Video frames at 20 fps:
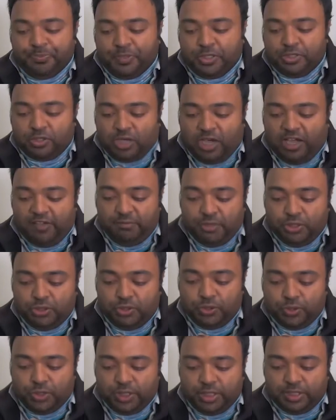So I've been
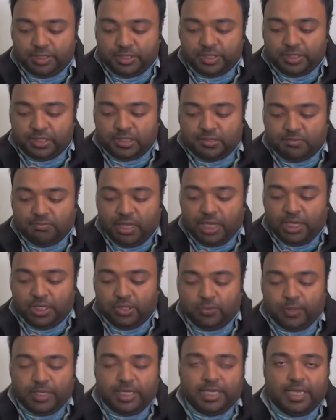shooting it since May
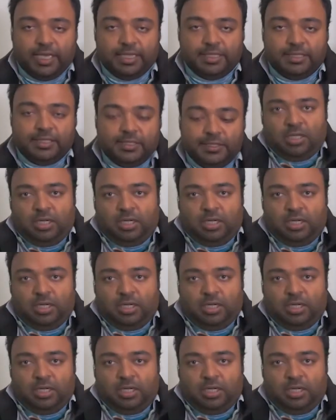2018.